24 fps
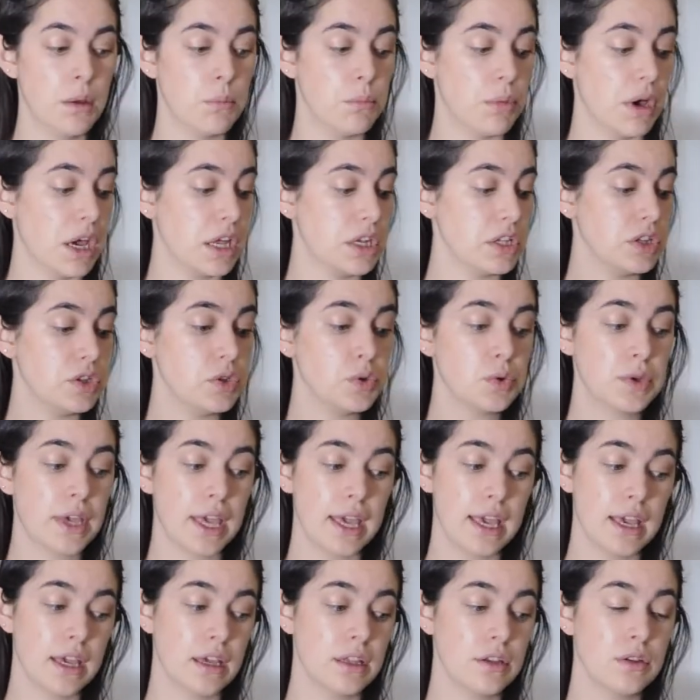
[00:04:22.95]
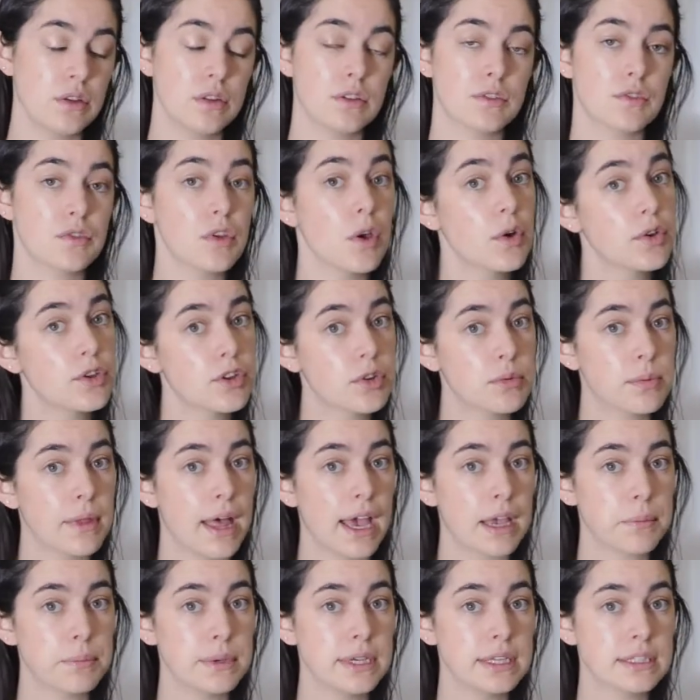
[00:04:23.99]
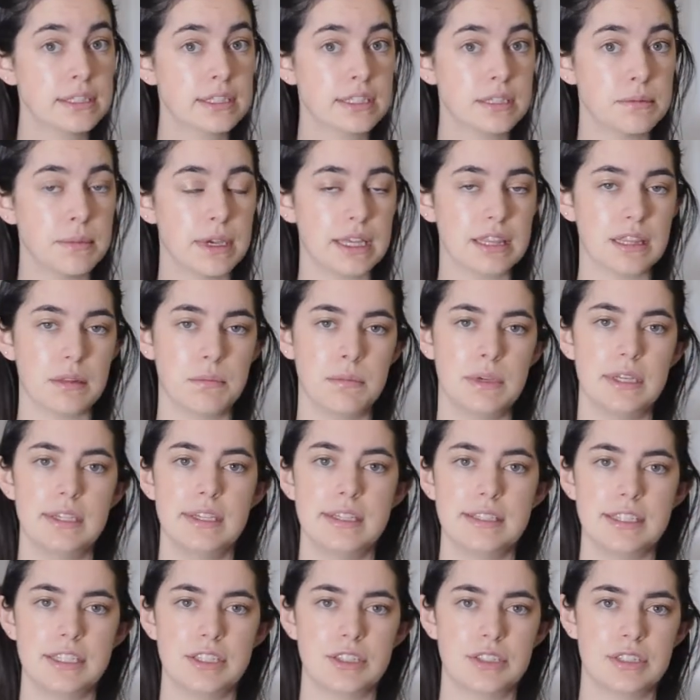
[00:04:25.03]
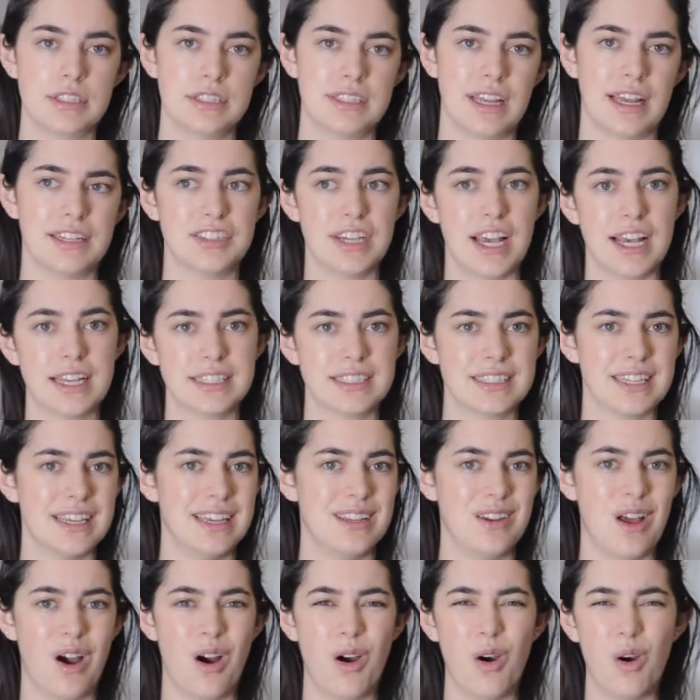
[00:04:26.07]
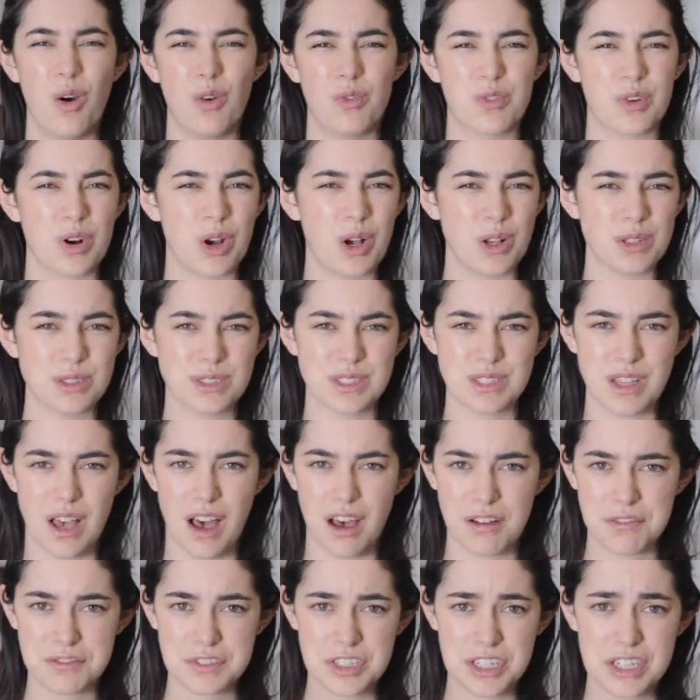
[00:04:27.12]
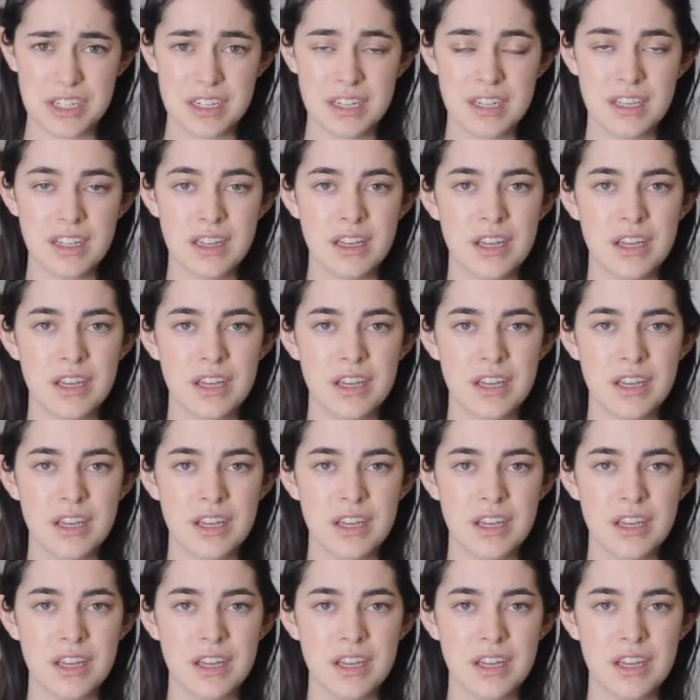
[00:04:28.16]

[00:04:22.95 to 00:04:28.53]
But you can soak your black beans to make them easier to digest and overall softer.